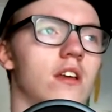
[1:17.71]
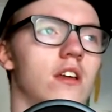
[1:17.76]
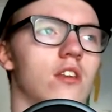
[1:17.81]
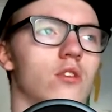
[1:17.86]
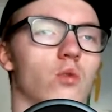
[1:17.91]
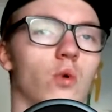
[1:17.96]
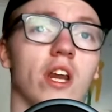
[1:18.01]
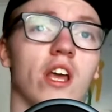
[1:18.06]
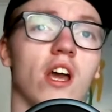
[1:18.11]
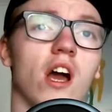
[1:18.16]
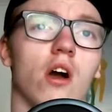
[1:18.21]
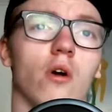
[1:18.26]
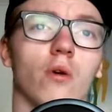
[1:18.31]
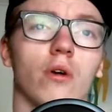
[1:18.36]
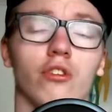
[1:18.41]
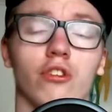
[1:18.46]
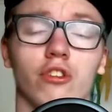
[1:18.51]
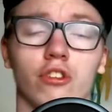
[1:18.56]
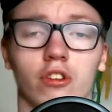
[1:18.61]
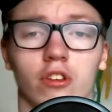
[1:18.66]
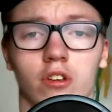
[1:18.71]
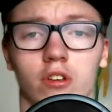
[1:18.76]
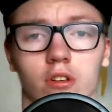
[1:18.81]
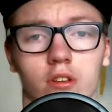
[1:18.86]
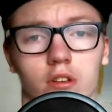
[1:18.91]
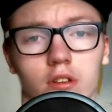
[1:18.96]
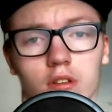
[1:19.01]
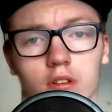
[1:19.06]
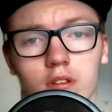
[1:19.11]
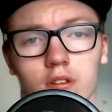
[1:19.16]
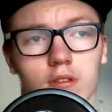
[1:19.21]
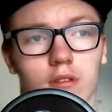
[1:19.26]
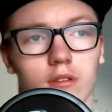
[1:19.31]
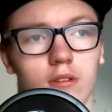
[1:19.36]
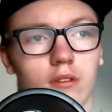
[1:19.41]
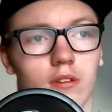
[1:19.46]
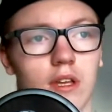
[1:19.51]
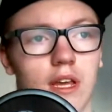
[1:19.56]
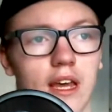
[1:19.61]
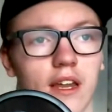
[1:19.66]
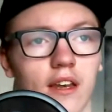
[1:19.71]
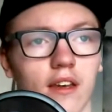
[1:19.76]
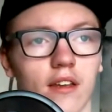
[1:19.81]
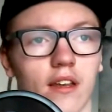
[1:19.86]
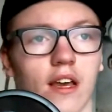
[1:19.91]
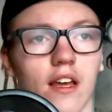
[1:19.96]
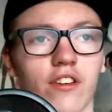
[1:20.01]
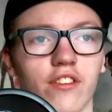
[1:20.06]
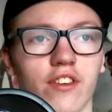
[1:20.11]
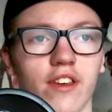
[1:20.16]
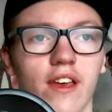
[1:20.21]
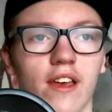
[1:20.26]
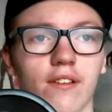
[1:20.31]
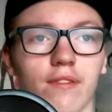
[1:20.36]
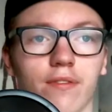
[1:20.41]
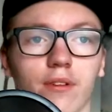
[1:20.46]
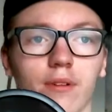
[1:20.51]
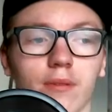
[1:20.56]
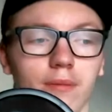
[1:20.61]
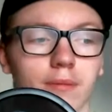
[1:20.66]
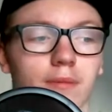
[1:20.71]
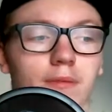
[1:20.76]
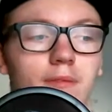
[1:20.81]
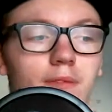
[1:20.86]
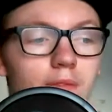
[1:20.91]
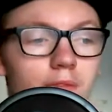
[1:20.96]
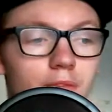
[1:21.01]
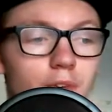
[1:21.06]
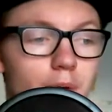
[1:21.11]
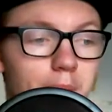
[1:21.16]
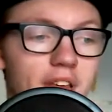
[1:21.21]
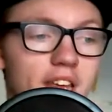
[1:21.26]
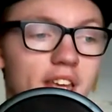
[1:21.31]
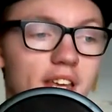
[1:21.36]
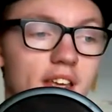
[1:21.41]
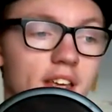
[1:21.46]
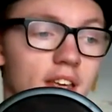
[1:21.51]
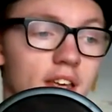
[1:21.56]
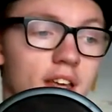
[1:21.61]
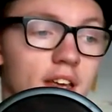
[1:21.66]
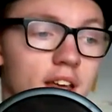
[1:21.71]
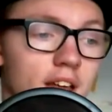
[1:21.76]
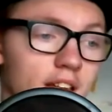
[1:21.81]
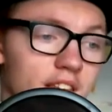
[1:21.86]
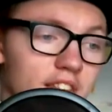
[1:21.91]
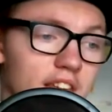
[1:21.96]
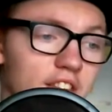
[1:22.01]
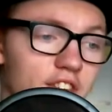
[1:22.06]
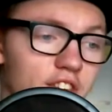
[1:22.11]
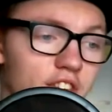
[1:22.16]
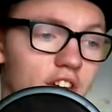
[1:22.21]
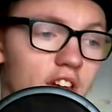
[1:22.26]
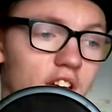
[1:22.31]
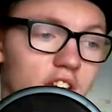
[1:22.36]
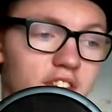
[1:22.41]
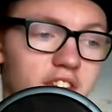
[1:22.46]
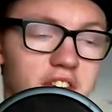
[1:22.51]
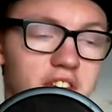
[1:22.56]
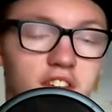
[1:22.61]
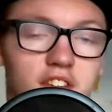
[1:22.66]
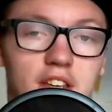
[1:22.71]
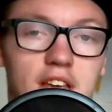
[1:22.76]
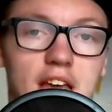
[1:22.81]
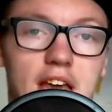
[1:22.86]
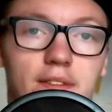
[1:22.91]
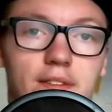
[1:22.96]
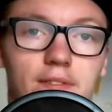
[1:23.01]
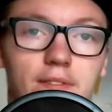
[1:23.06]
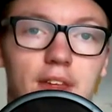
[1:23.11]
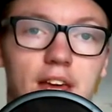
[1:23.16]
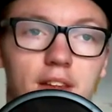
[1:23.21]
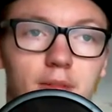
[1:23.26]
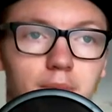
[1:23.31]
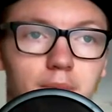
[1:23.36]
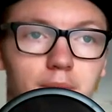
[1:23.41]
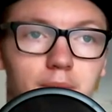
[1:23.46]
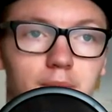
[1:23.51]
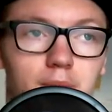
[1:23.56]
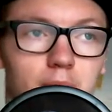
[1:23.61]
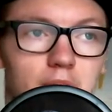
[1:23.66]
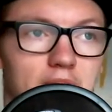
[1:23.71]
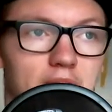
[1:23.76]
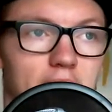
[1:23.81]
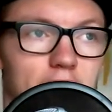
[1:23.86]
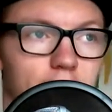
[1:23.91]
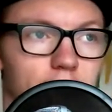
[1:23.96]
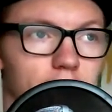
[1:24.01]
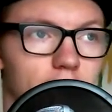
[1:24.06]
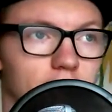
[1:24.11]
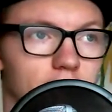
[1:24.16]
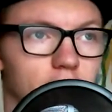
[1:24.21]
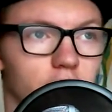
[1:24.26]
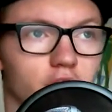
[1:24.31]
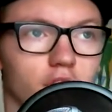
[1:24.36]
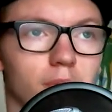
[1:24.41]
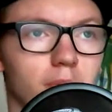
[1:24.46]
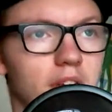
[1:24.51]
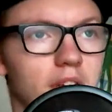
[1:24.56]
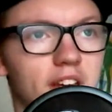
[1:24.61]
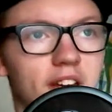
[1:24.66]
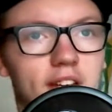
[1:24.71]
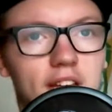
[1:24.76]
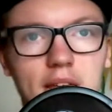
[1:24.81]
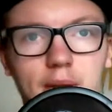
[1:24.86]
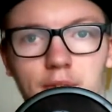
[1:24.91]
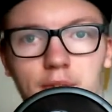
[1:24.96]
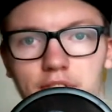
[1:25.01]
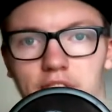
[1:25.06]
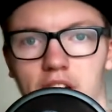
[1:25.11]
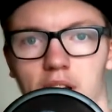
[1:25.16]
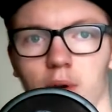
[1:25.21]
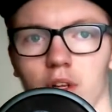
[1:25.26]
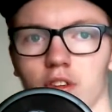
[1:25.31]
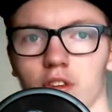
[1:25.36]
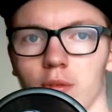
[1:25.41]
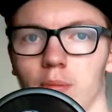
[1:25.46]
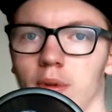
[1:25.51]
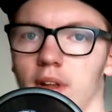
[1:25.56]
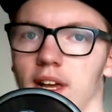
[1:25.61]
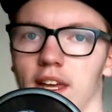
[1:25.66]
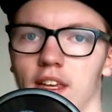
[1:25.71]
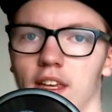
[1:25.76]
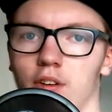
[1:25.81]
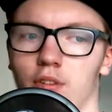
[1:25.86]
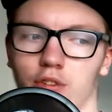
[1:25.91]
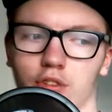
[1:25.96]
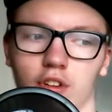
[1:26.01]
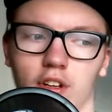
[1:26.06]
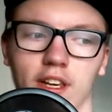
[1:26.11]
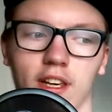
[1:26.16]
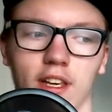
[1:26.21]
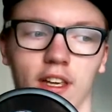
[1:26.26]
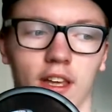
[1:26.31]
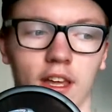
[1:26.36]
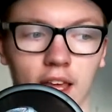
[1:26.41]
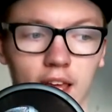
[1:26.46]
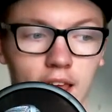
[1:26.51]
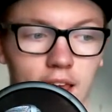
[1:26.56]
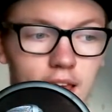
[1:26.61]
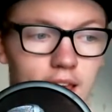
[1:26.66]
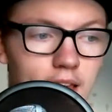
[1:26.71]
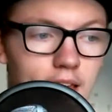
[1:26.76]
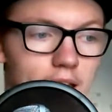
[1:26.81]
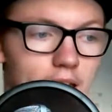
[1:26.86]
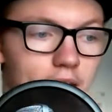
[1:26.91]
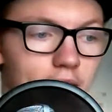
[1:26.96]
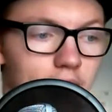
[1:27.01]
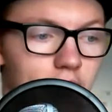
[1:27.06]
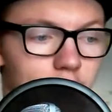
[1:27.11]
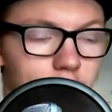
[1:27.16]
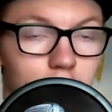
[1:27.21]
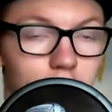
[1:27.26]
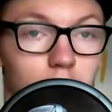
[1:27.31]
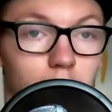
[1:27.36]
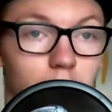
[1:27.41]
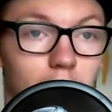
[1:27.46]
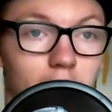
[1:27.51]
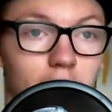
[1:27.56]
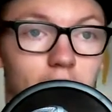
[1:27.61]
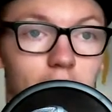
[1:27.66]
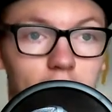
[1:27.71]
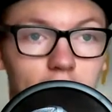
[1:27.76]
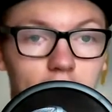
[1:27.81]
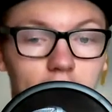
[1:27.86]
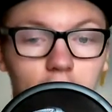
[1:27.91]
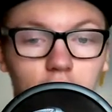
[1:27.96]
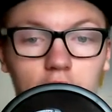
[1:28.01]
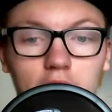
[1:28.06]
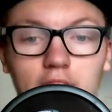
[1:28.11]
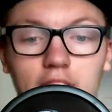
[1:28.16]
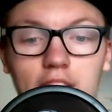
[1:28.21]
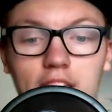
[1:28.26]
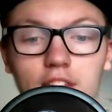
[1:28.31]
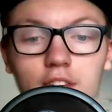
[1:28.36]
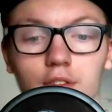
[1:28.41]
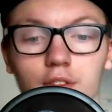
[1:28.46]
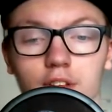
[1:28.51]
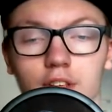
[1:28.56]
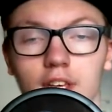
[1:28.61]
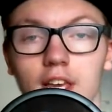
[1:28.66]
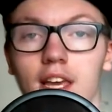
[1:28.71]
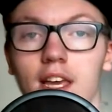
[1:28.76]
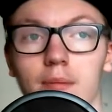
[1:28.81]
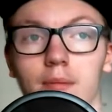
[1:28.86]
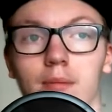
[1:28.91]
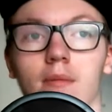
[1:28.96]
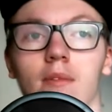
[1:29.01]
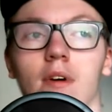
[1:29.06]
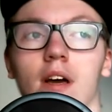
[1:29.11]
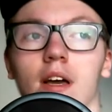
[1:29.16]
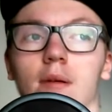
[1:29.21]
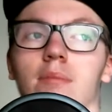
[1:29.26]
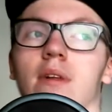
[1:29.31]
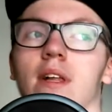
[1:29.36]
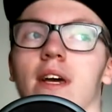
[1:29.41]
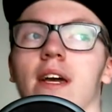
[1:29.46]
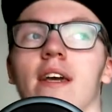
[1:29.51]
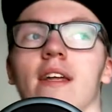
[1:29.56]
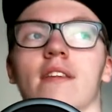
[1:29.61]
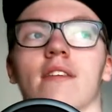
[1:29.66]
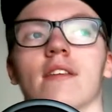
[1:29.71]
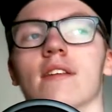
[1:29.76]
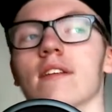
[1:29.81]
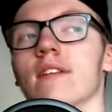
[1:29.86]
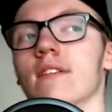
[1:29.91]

20 hours. And I'd say for me, that's a lot, since I have so many games that I want to play usually. And when I get really into a game, I play it